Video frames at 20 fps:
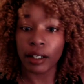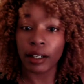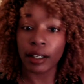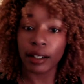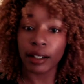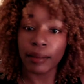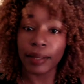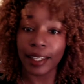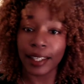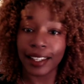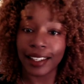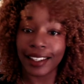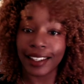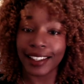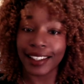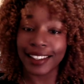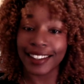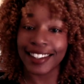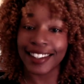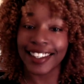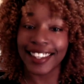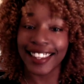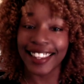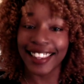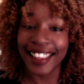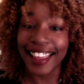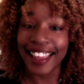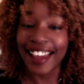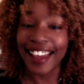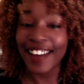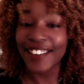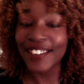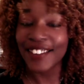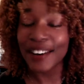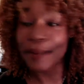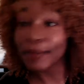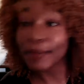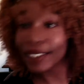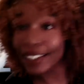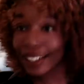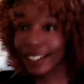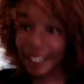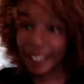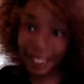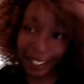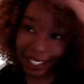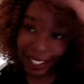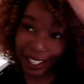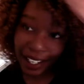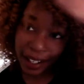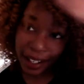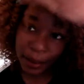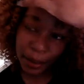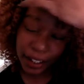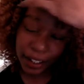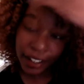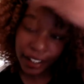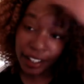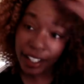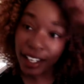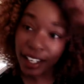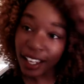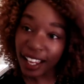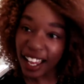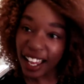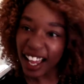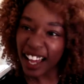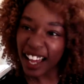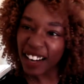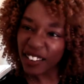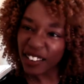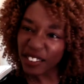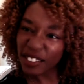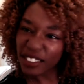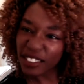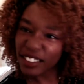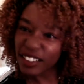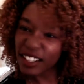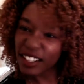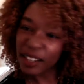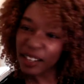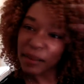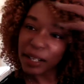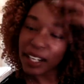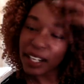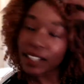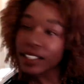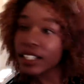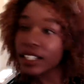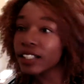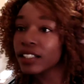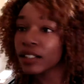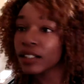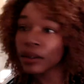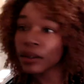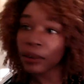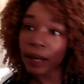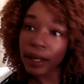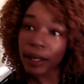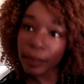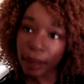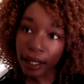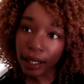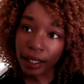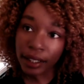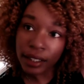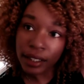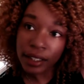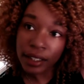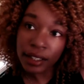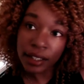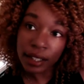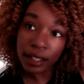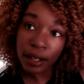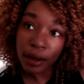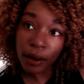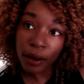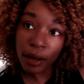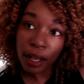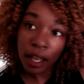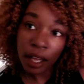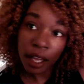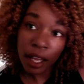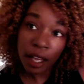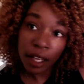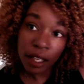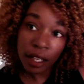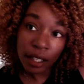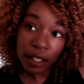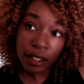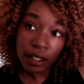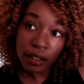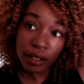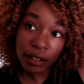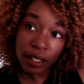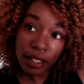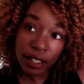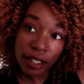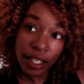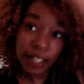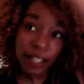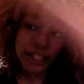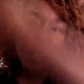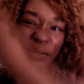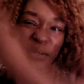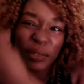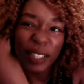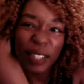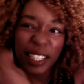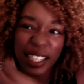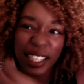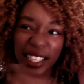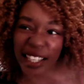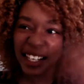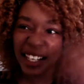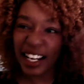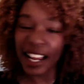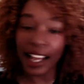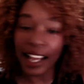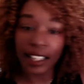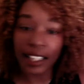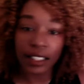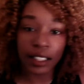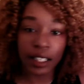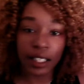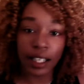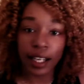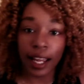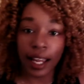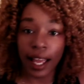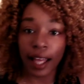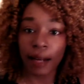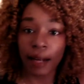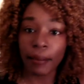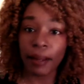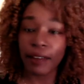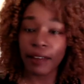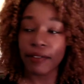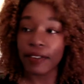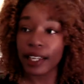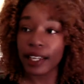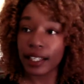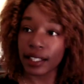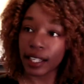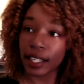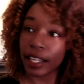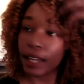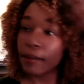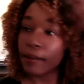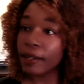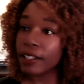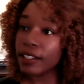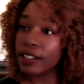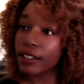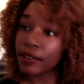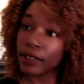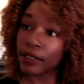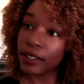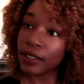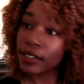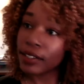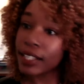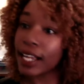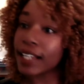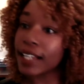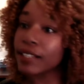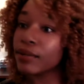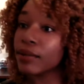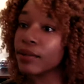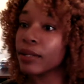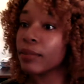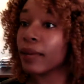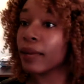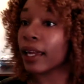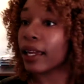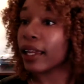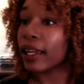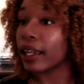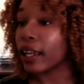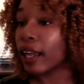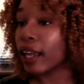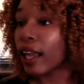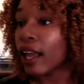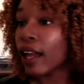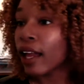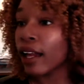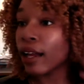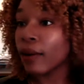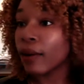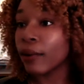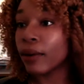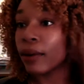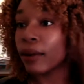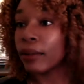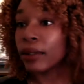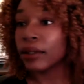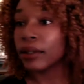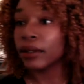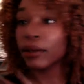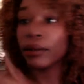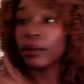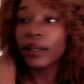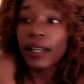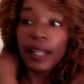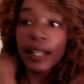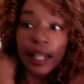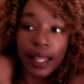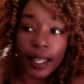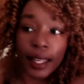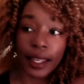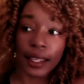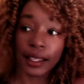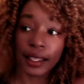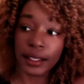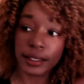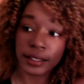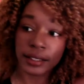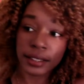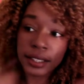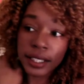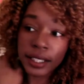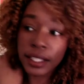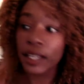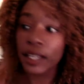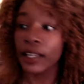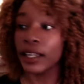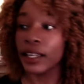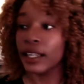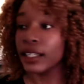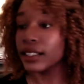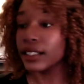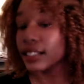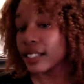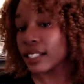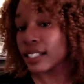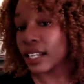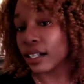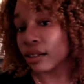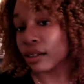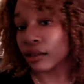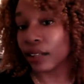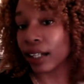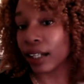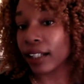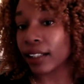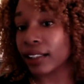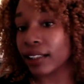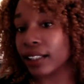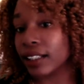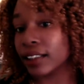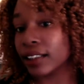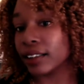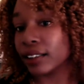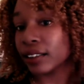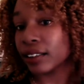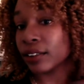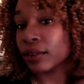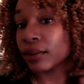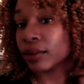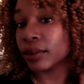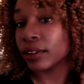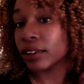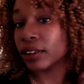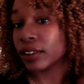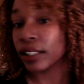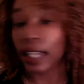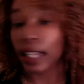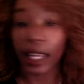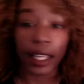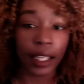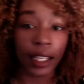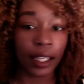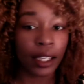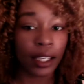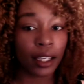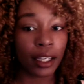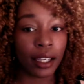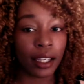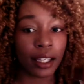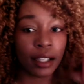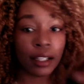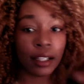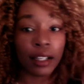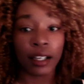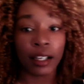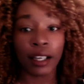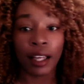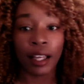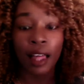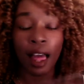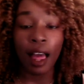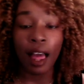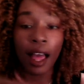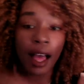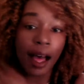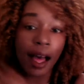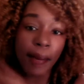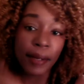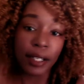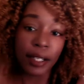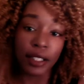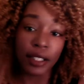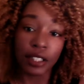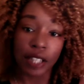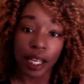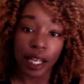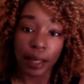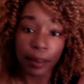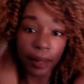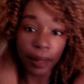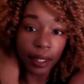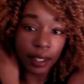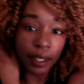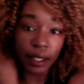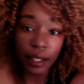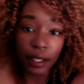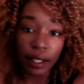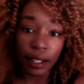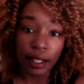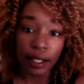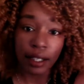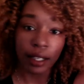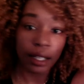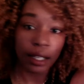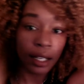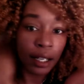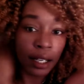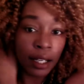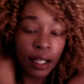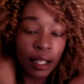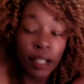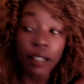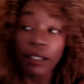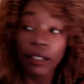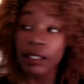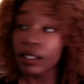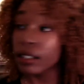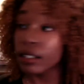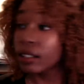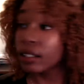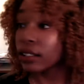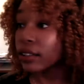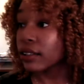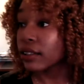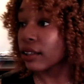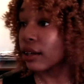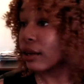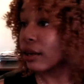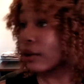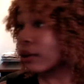because when I'm looking at the camera, I'm not touching the right places. So you just gotta tweak it. I took it out of my face. I gave myself a little side sweep bang. And what I'm gonna do next is, because I don't like these little ones hanging here, I'm gonna shape it. So,